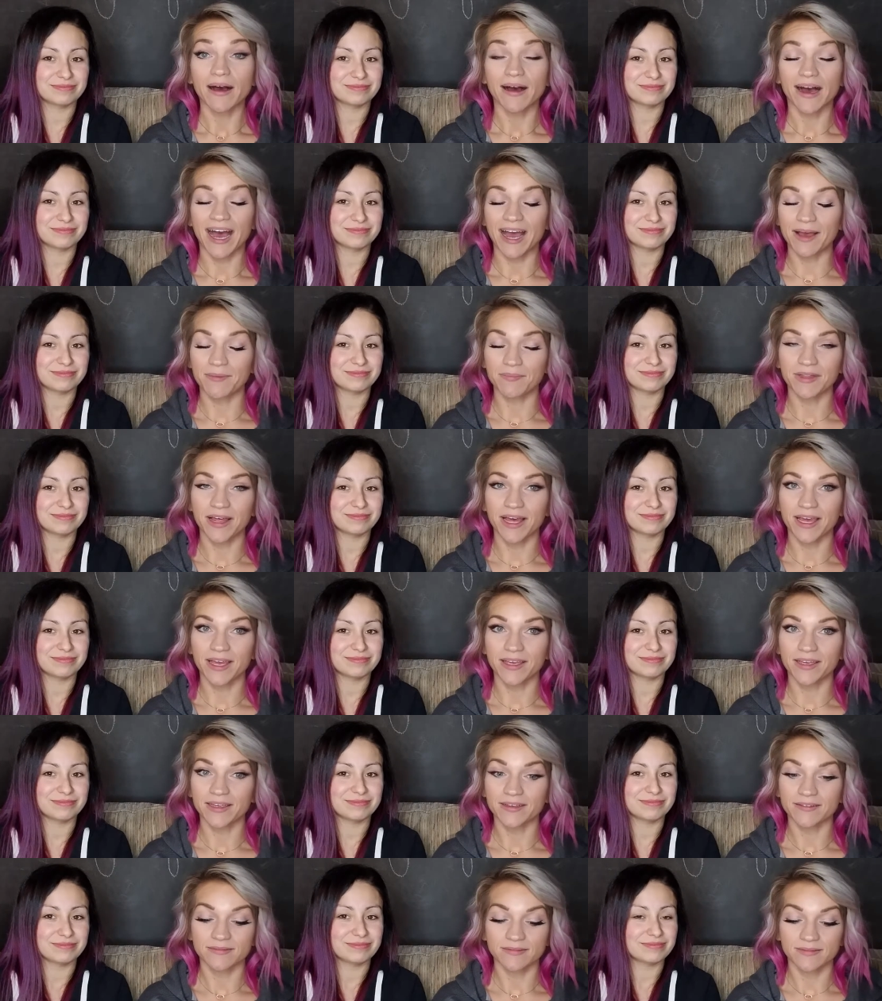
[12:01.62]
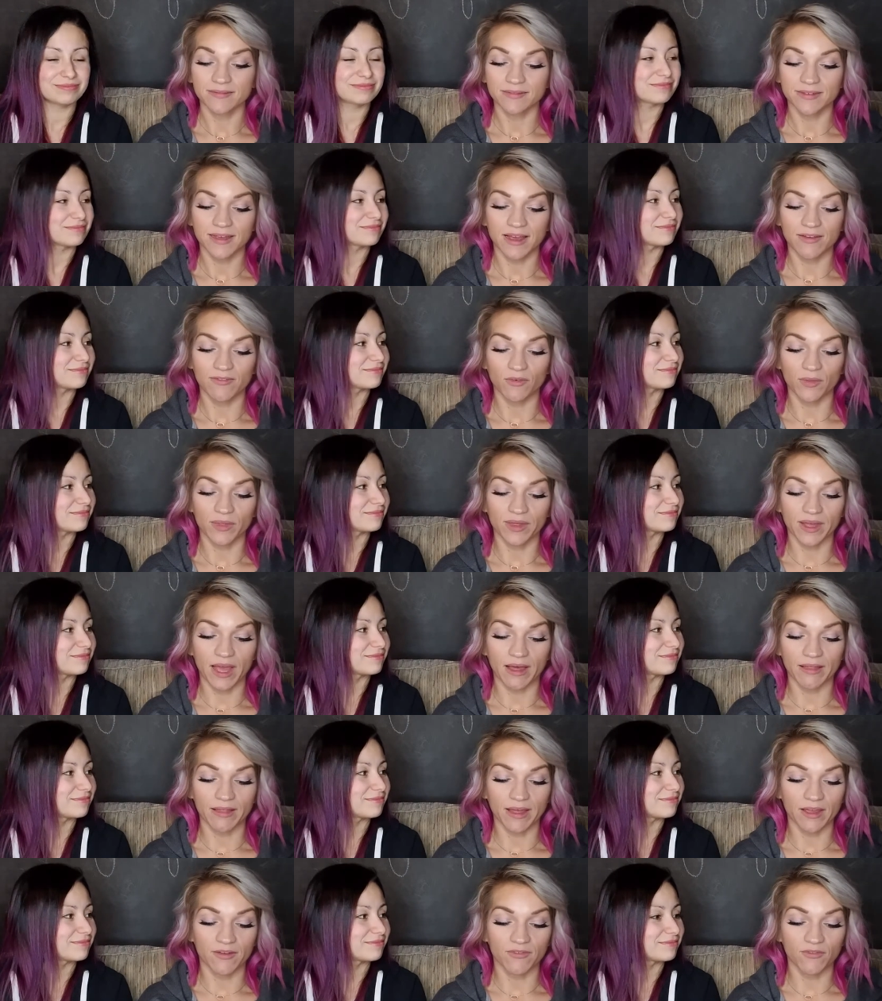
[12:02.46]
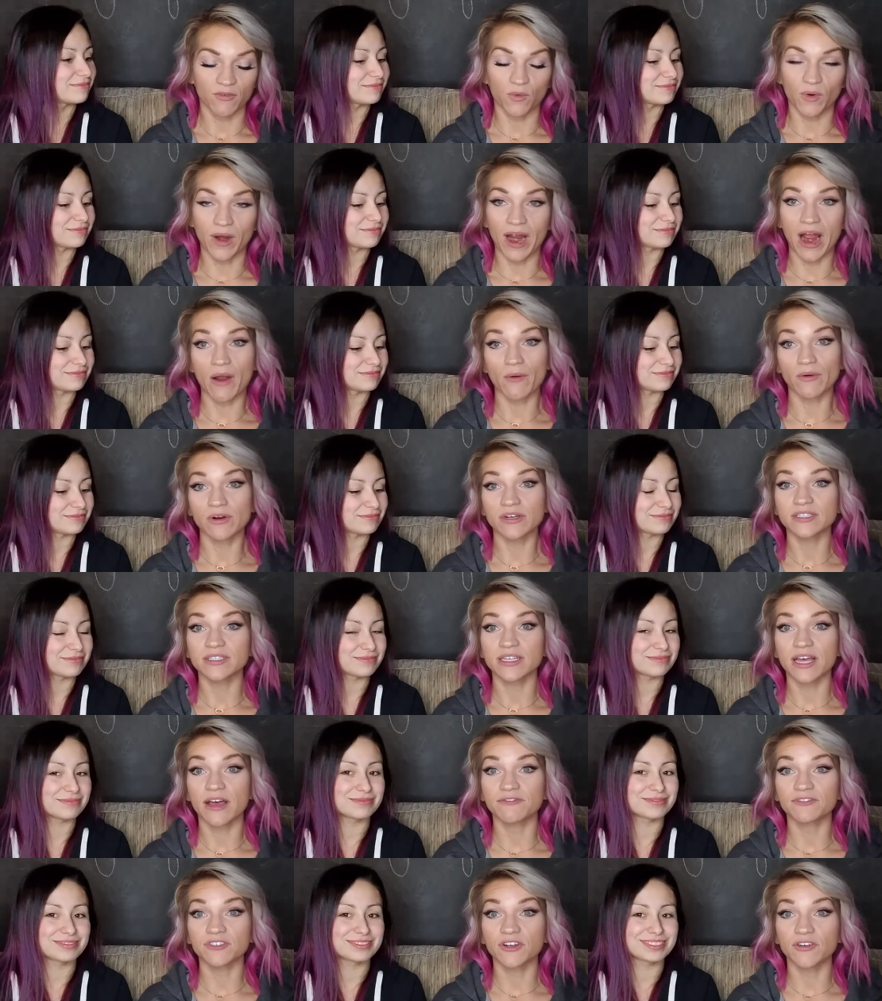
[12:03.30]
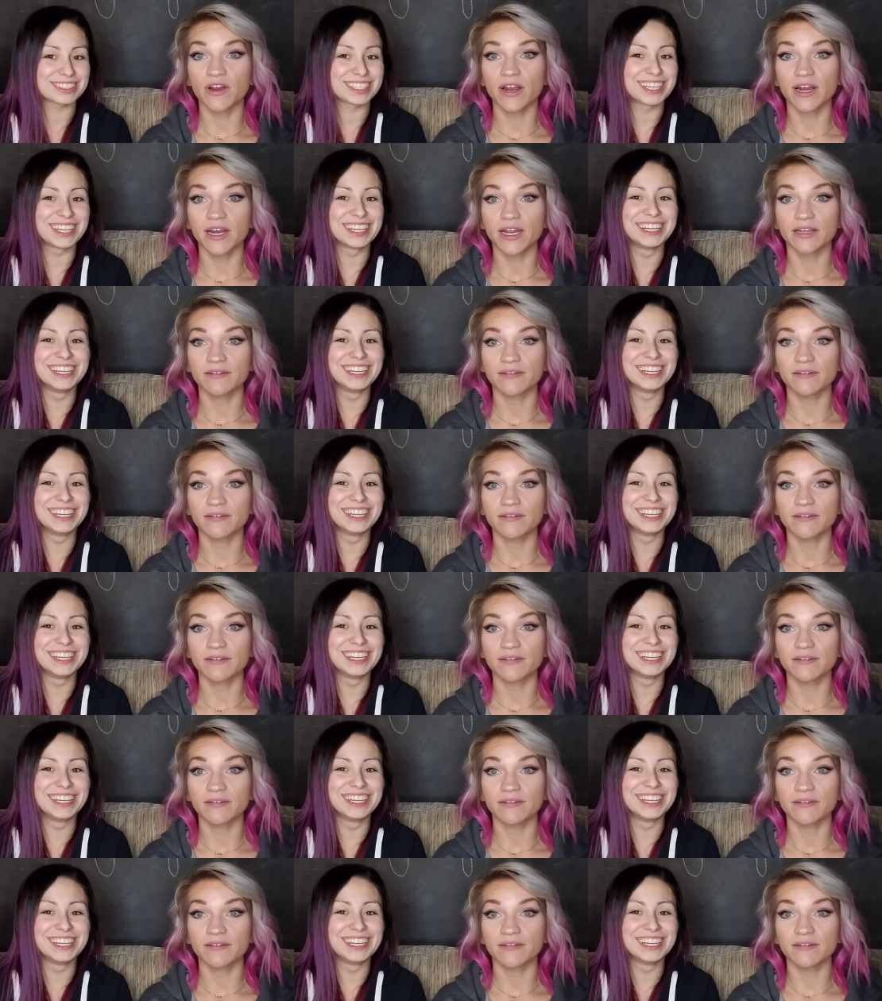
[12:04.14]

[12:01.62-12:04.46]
Speaker 1: I'm like, I've only got like four hours left already,